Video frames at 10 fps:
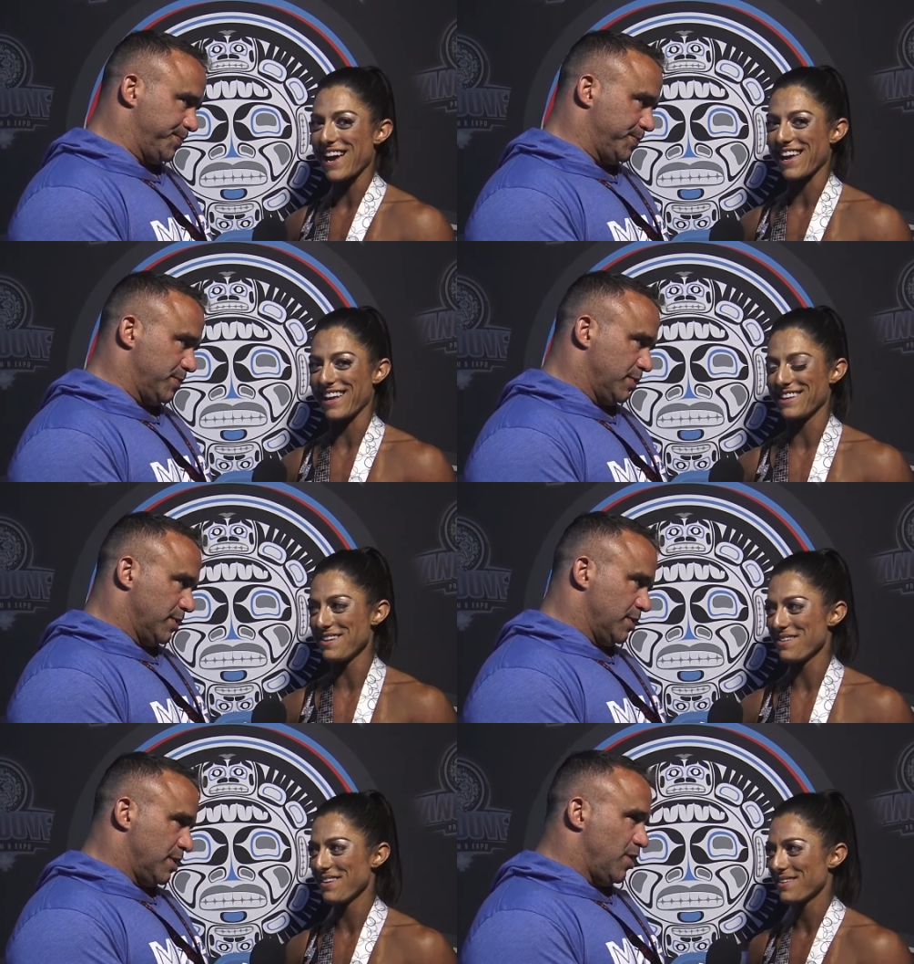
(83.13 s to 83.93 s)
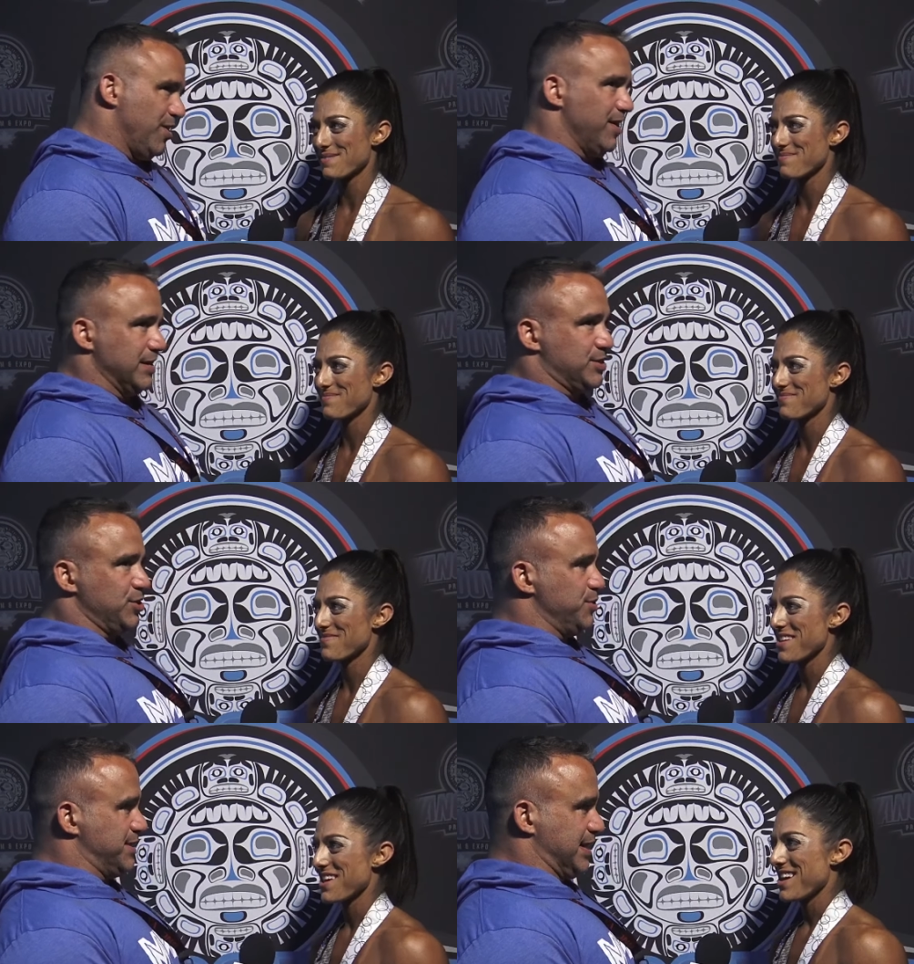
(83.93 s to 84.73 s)
Speaker 1: second. Oh, all right,
Speaker 2: so
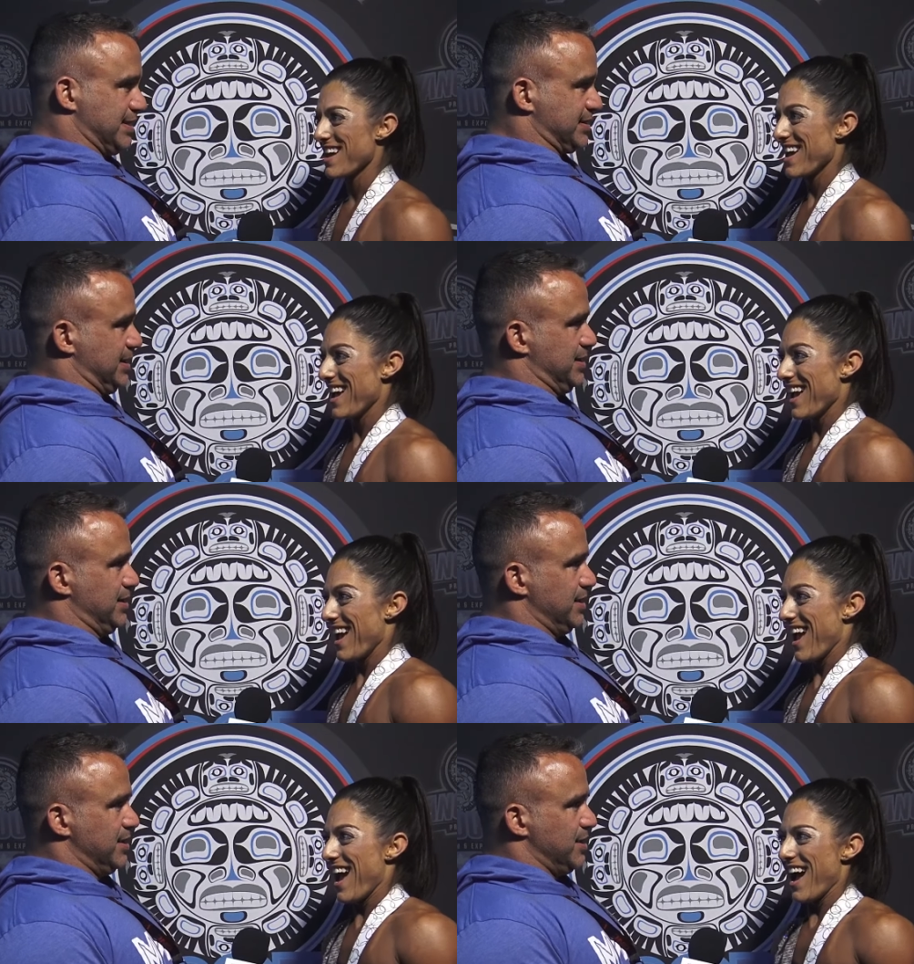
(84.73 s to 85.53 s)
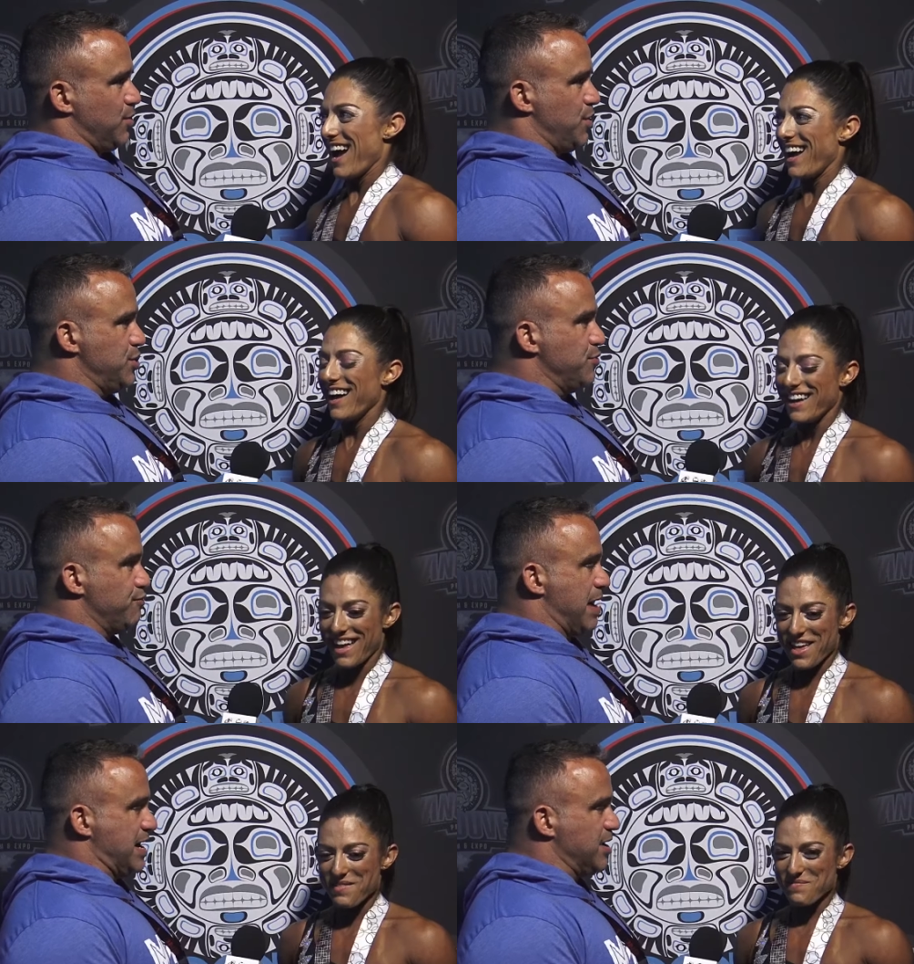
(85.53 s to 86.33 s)
you were destined. Were you
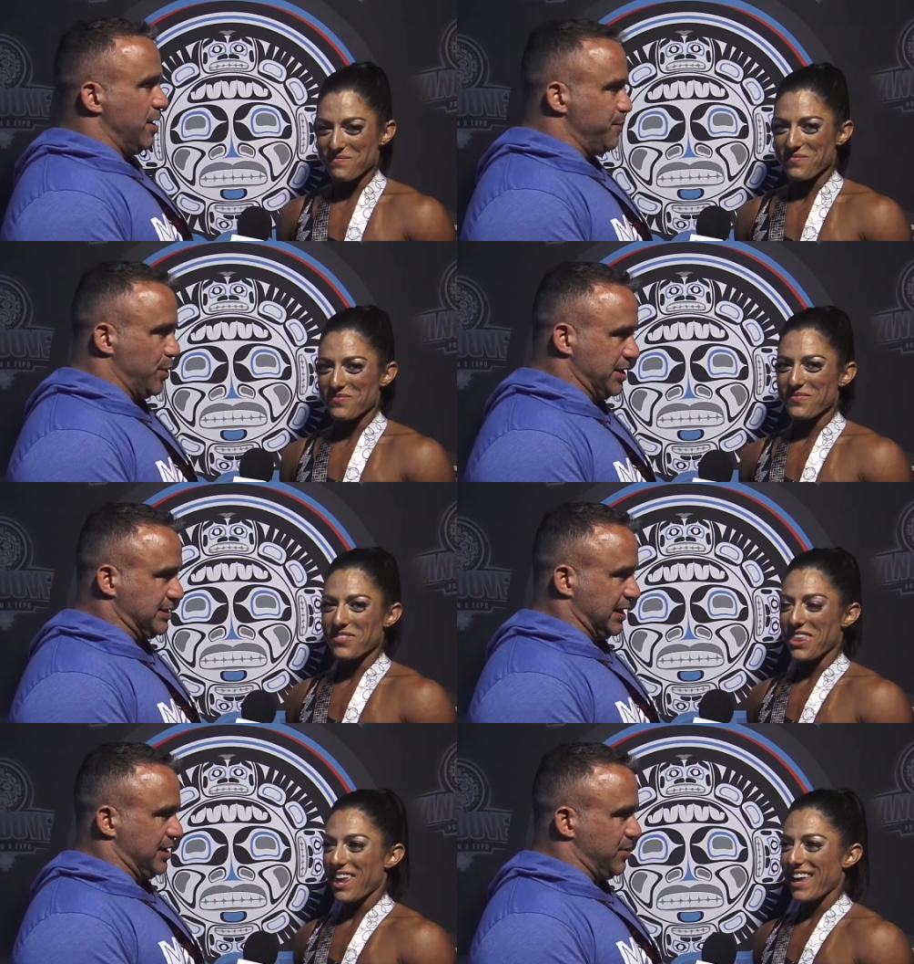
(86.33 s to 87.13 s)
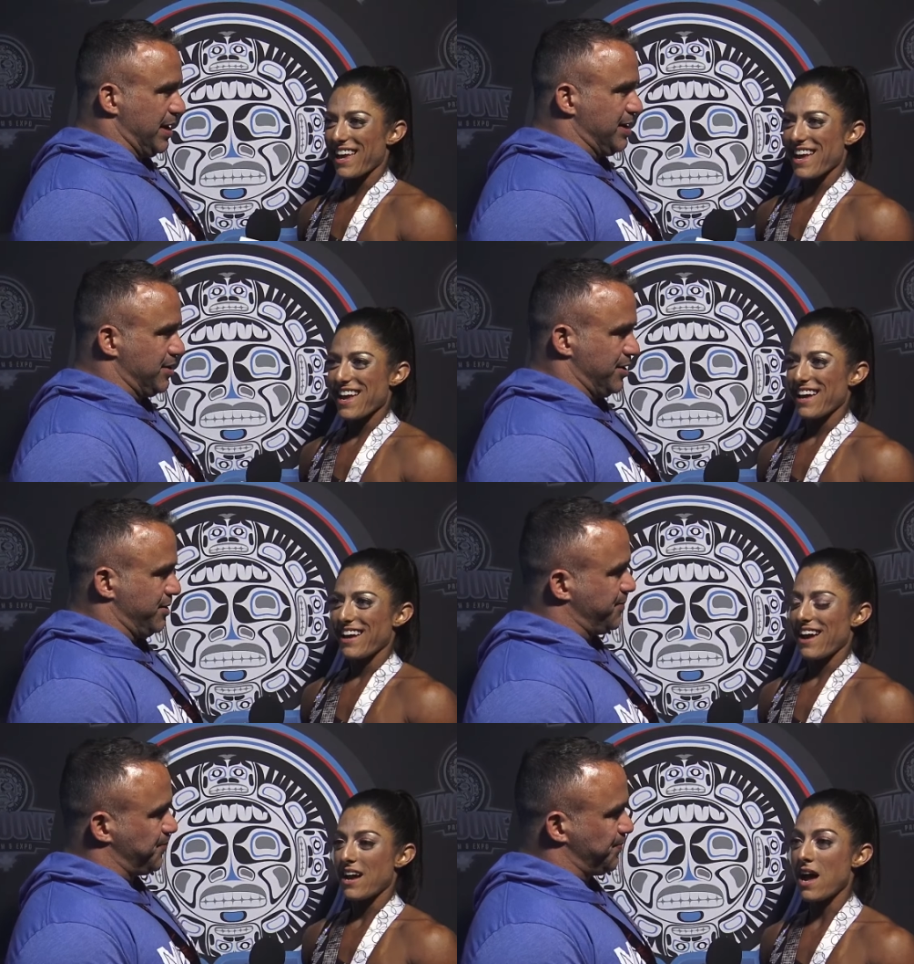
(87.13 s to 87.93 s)
ready on points anyway, or?
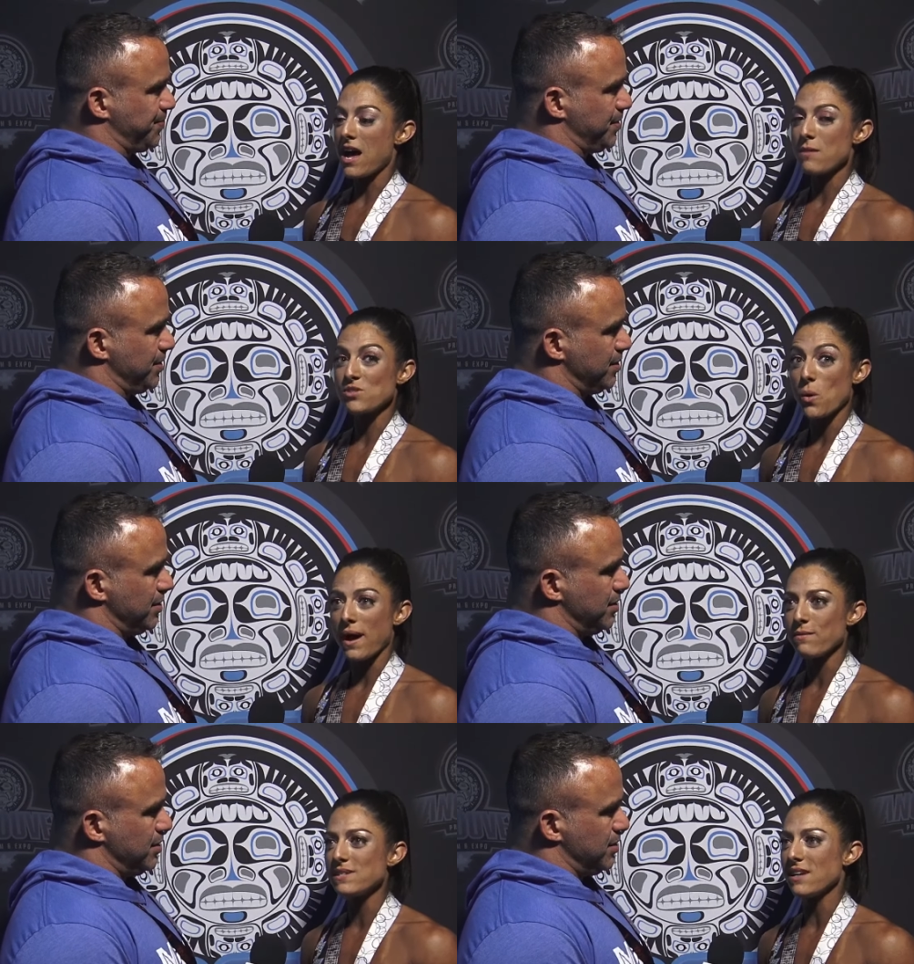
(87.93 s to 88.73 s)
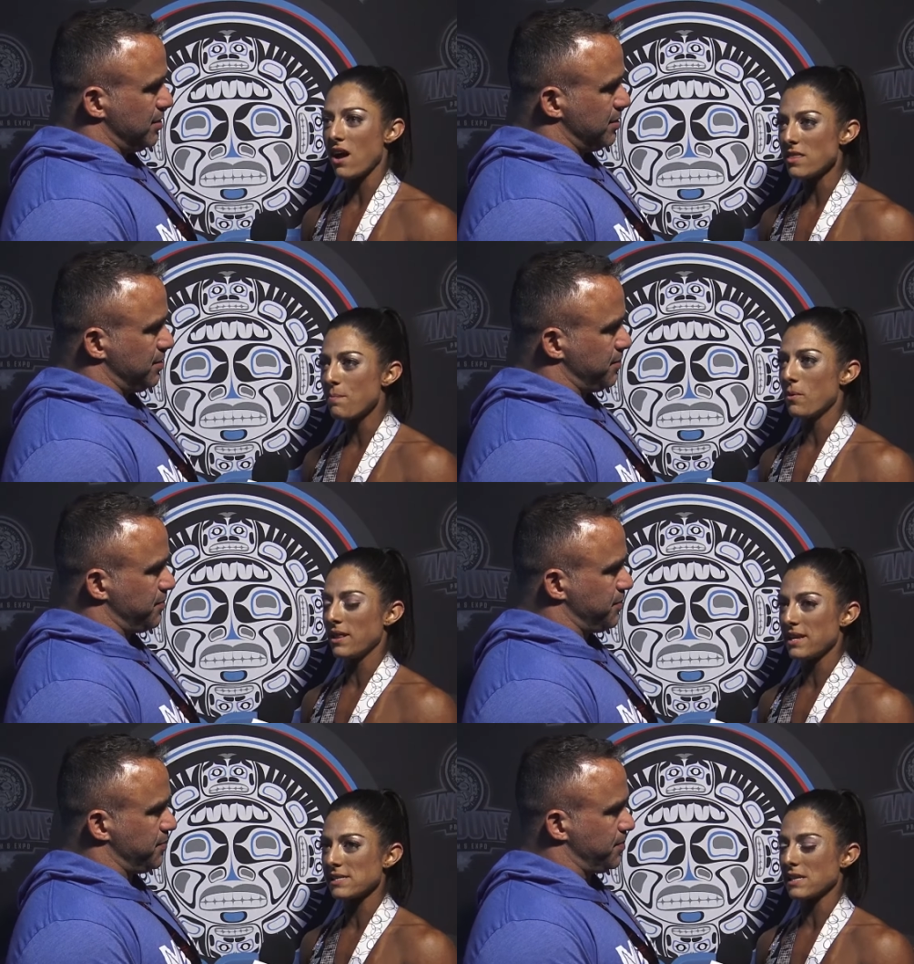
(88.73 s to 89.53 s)
Speaker 1: Um, so I was on the
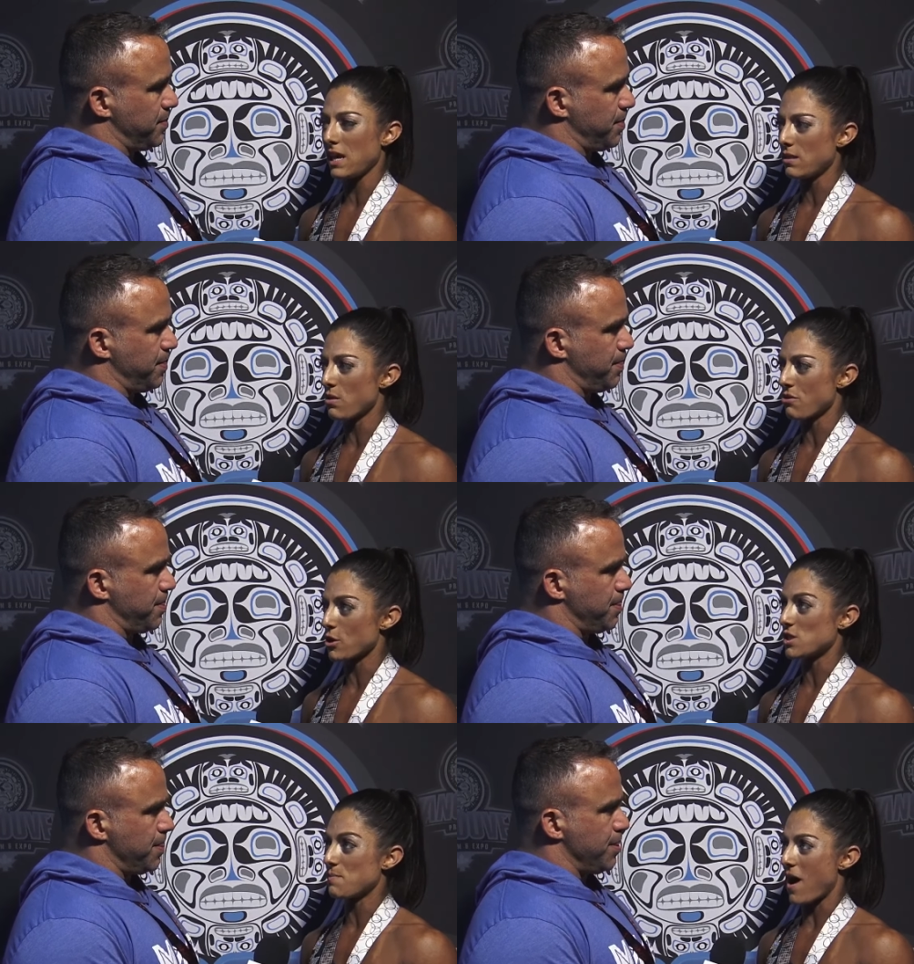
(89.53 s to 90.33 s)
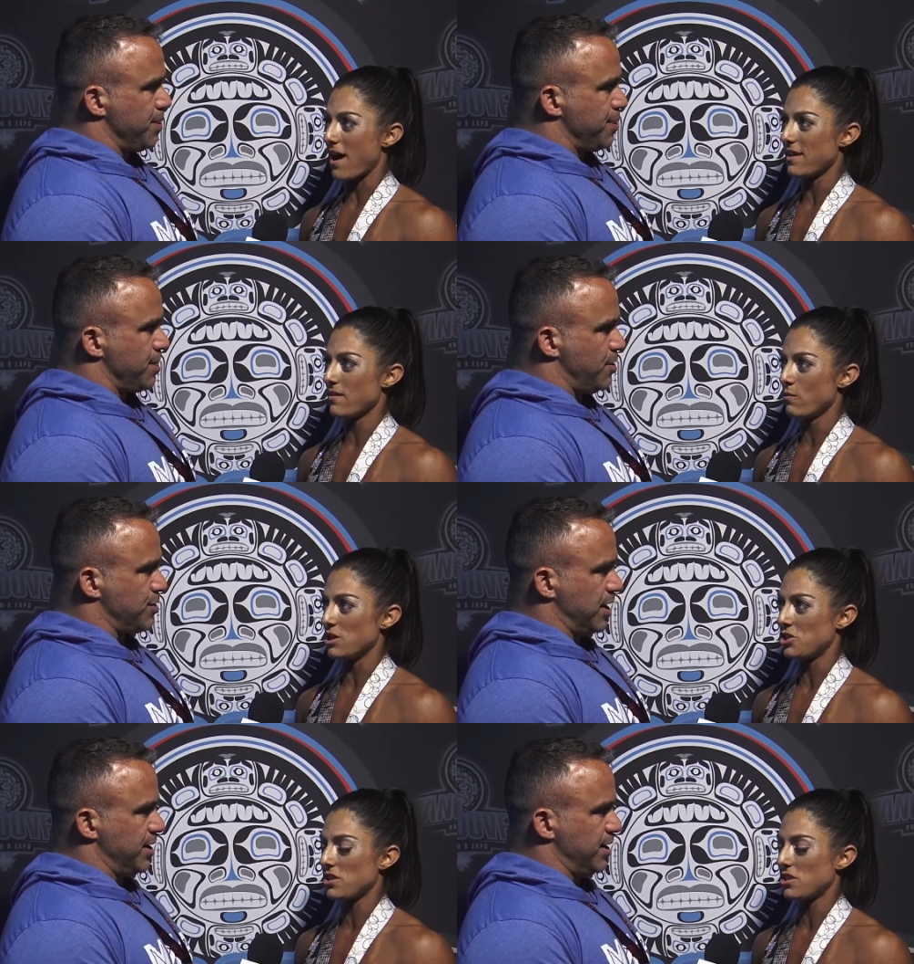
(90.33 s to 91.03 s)
point list like in the third spot, which